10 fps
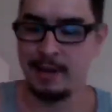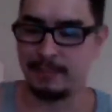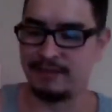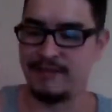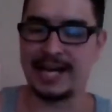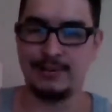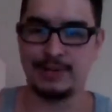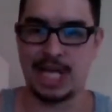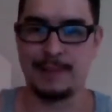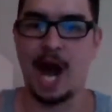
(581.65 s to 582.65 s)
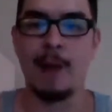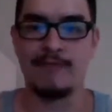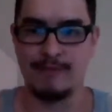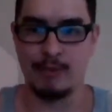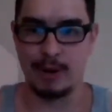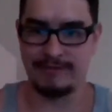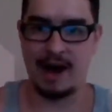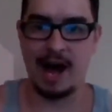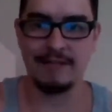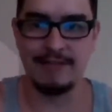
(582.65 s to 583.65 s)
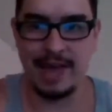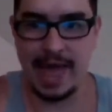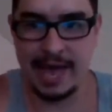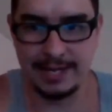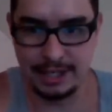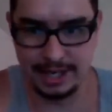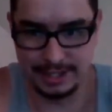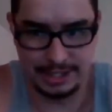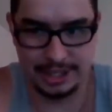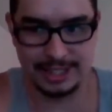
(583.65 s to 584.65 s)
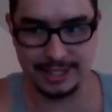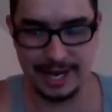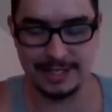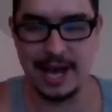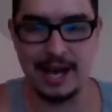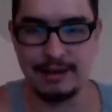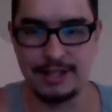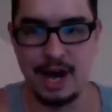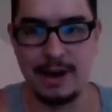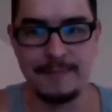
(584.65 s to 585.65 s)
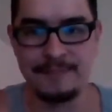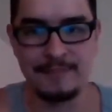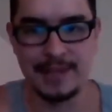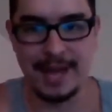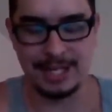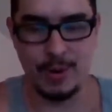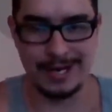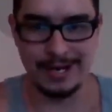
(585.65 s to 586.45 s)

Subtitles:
But the fact he was coming up from 45 and just to get a title shot, that's why